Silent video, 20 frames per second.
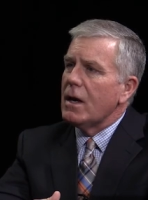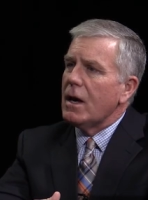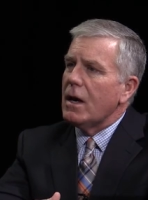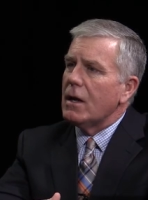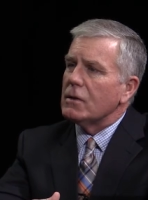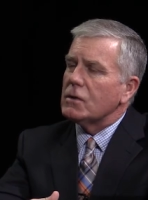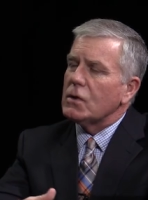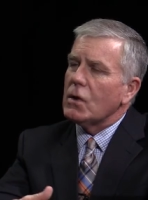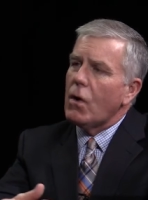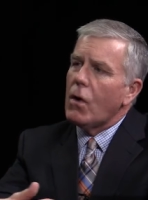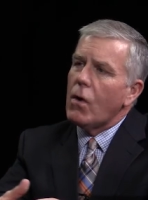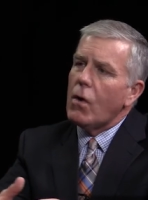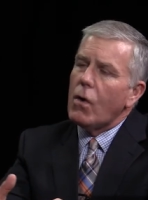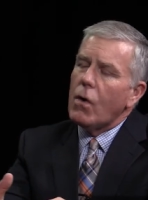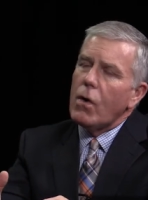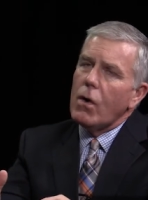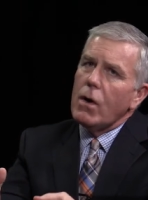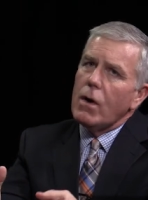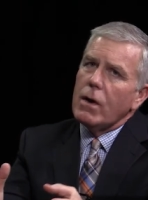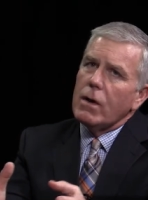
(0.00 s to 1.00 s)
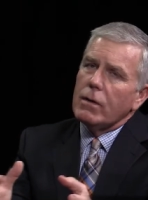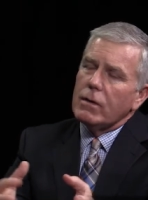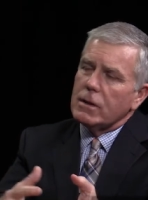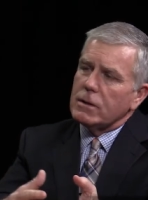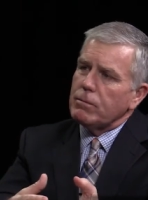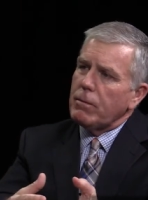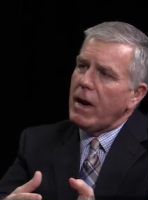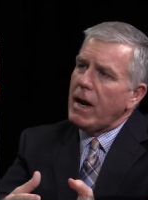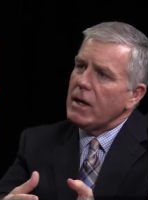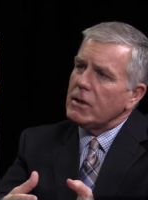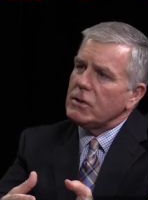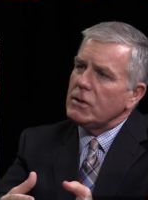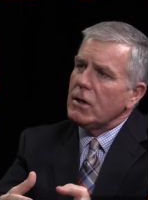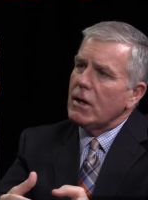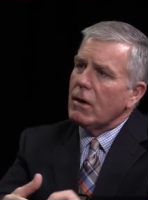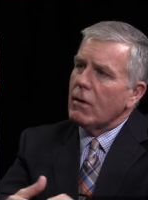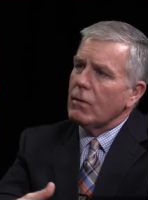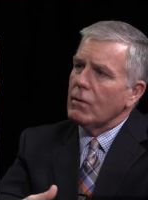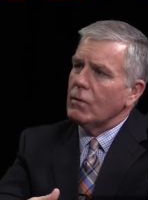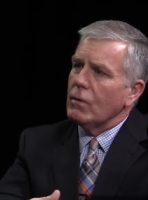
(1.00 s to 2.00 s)
And so this past
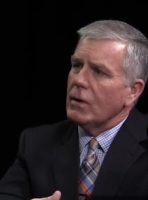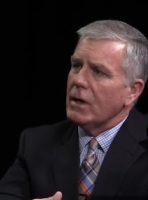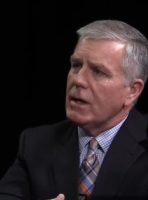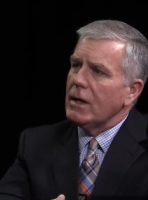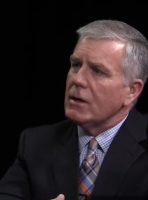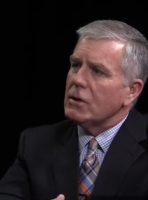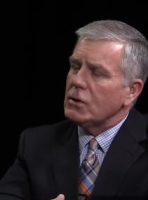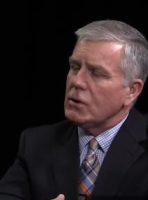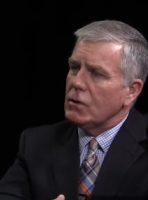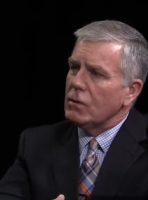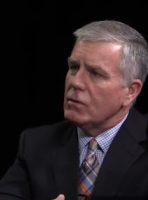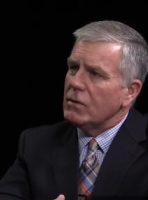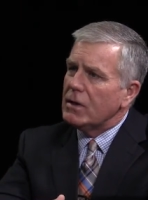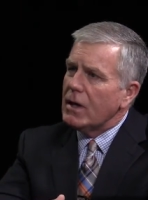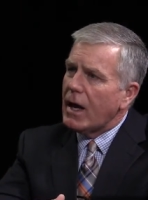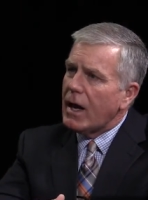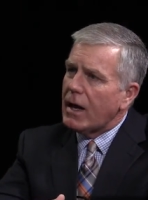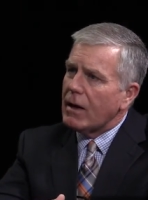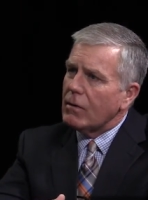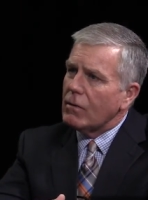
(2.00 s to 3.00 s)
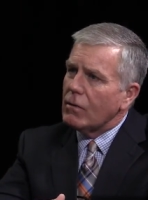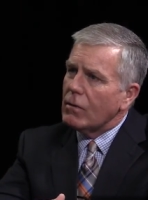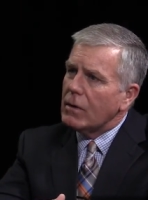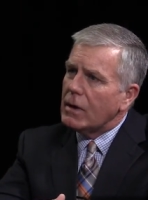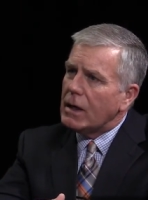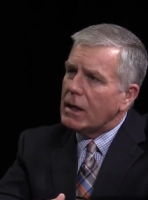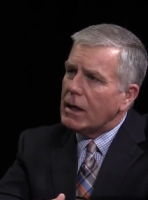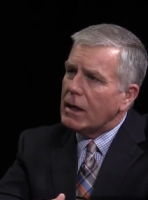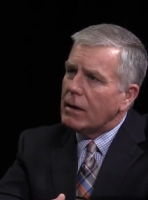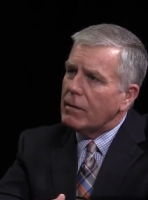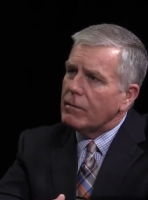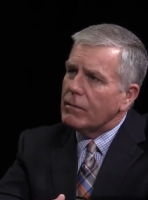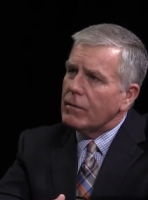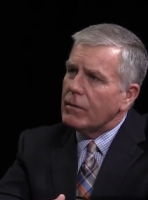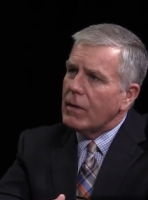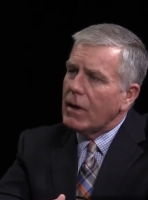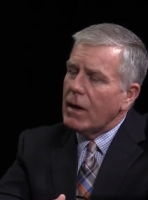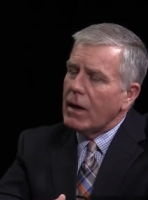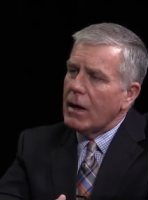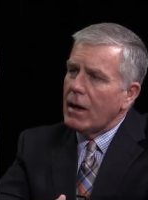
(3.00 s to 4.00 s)
year when we issued debt,
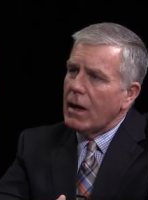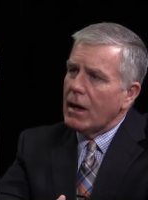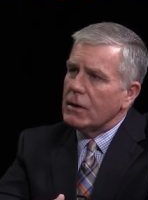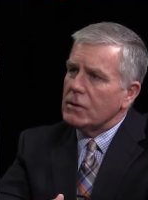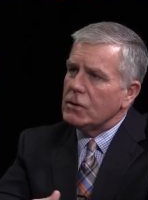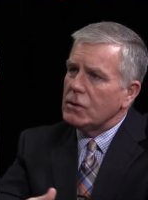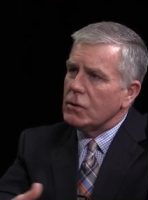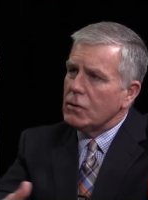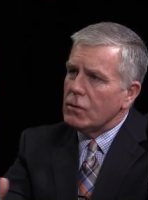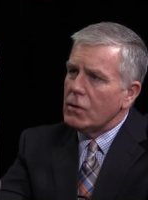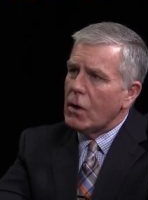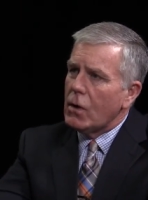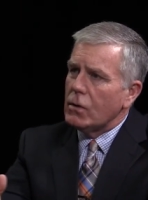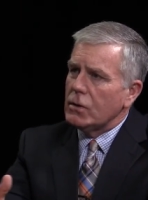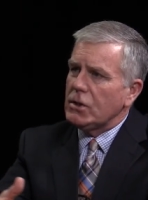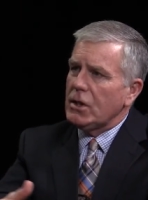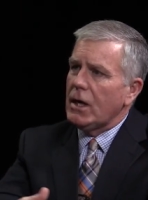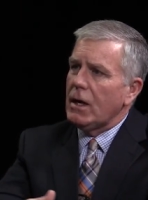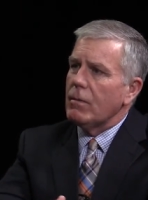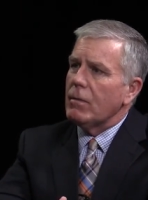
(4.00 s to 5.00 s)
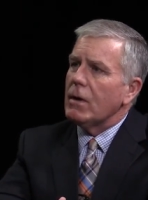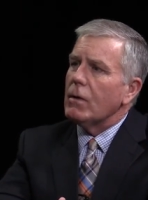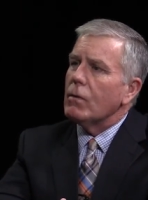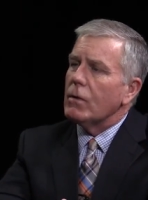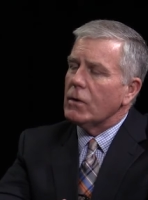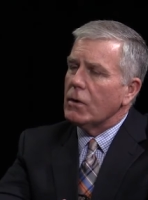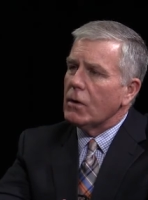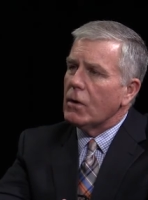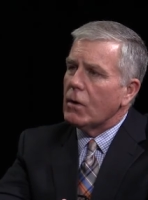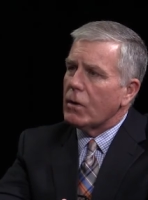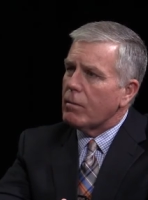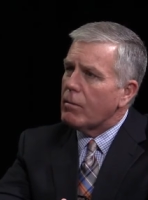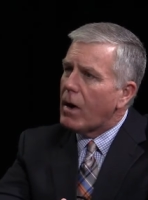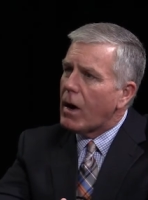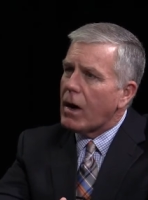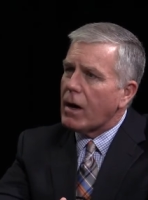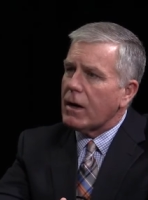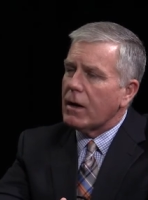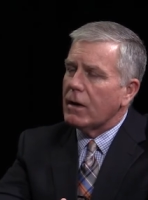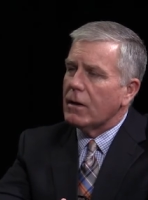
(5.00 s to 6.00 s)
um, as you know, Jamie, when you go to
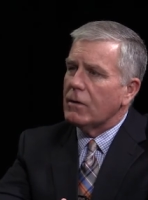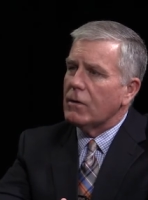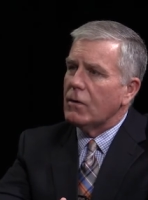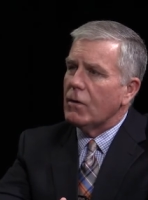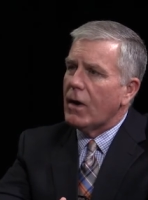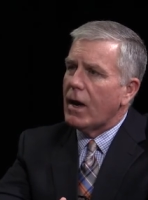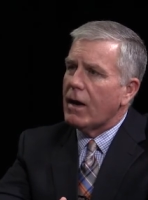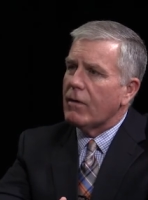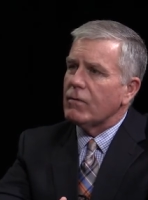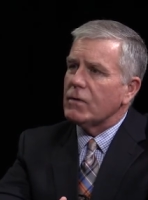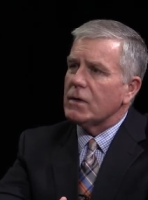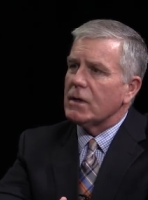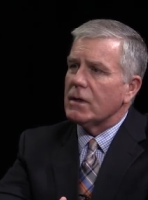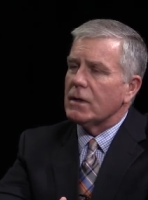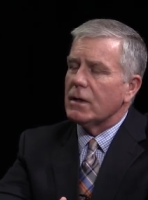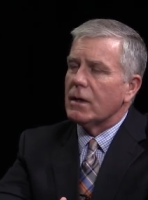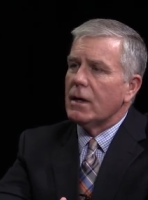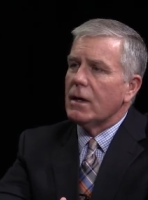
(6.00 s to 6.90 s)
market, you have to,